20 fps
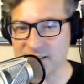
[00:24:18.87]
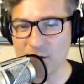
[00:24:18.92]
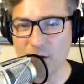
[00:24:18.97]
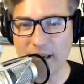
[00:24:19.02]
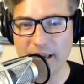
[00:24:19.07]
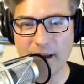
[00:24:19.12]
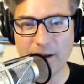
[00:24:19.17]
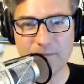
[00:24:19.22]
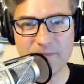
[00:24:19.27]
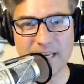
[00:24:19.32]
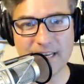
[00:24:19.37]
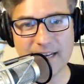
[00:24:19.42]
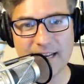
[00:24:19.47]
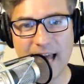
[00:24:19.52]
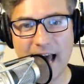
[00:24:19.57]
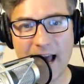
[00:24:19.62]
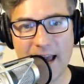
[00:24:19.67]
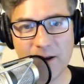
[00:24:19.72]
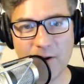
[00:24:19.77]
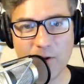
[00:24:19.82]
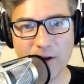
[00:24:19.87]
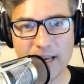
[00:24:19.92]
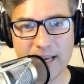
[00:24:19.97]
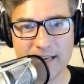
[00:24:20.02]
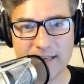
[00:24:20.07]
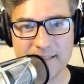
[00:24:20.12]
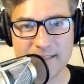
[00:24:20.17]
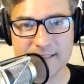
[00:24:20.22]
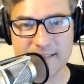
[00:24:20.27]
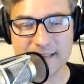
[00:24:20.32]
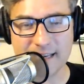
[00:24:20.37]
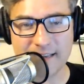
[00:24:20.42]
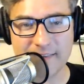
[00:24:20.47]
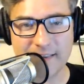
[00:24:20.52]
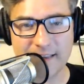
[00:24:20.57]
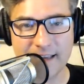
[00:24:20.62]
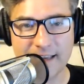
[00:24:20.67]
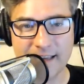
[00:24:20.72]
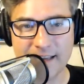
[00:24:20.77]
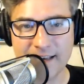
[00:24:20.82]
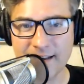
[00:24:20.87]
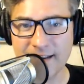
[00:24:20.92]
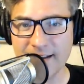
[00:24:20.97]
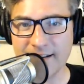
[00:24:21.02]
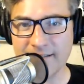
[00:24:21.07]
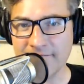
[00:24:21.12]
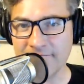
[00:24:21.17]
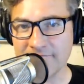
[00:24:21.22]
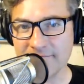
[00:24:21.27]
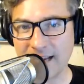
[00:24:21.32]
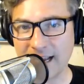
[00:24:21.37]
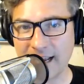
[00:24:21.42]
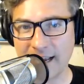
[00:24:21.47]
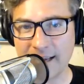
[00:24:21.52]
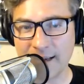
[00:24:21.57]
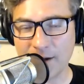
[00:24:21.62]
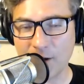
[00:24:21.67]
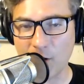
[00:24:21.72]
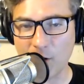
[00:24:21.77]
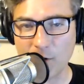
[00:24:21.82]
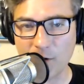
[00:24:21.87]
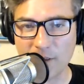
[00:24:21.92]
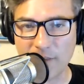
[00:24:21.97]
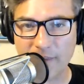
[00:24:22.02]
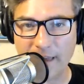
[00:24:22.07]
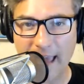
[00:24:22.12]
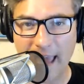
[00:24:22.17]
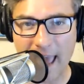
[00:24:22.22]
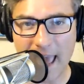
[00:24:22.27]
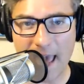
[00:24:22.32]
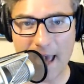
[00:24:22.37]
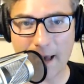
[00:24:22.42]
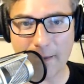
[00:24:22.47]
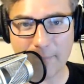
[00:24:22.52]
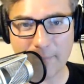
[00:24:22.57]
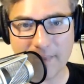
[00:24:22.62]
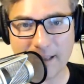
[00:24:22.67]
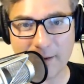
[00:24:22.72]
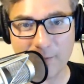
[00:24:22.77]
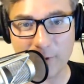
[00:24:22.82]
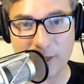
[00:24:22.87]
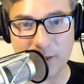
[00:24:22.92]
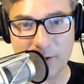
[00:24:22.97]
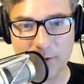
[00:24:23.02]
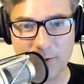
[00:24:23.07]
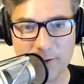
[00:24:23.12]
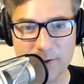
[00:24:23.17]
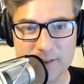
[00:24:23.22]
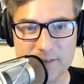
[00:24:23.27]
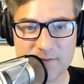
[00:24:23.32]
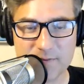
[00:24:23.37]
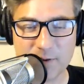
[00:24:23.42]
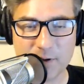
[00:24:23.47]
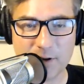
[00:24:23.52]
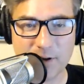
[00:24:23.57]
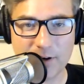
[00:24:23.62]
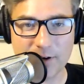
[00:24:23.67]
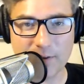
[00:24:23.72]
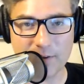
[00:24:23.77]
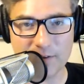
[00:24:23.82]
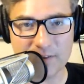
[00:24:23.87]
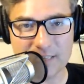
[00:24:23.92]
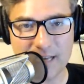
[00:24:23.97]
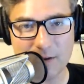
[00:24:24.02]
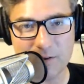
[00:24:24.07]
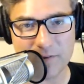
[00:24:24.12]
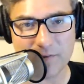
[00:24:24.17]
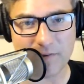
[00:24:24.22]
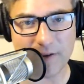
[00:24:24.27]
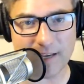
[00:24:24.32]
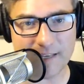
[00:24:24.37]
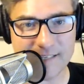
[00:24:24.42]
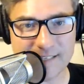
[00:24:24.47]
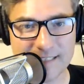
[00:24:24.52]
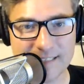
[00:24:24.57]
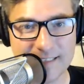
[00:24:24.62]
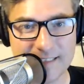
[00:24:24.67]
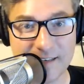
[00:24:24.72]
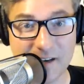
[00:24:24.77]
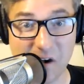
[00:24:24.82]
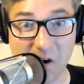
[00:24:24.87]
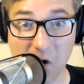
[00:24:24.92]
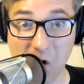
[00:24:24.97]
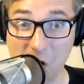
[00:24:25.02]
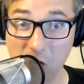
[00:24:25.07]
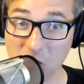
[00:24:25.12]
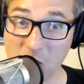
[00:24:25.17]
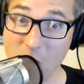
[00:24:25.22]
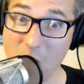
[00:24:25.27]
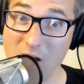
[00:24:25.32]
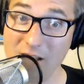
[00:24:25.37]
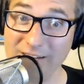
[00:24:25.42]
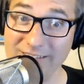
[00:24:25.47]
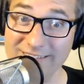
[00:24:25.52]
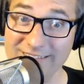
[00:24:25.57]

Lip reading: so I updated iOS, and then I go to the app that we use for the sound effects, and they're all gone.